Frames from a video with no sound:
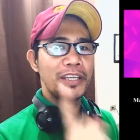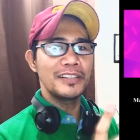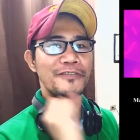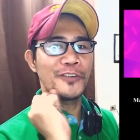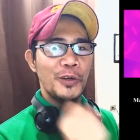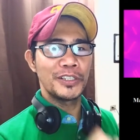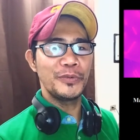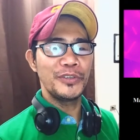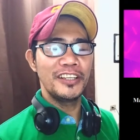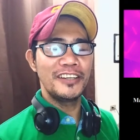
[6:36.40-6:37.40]
because of course
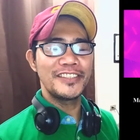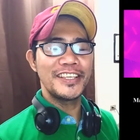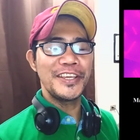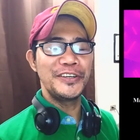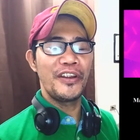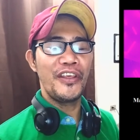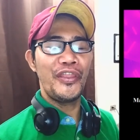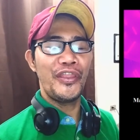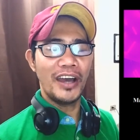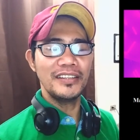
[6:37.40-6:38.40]
I would love to hear your
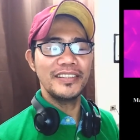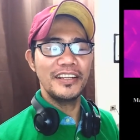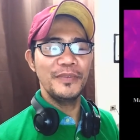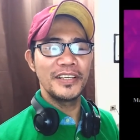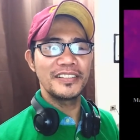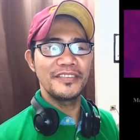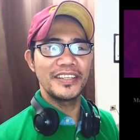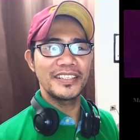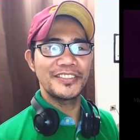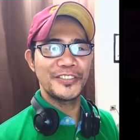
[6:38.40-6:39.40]
thoughts and opinions of this.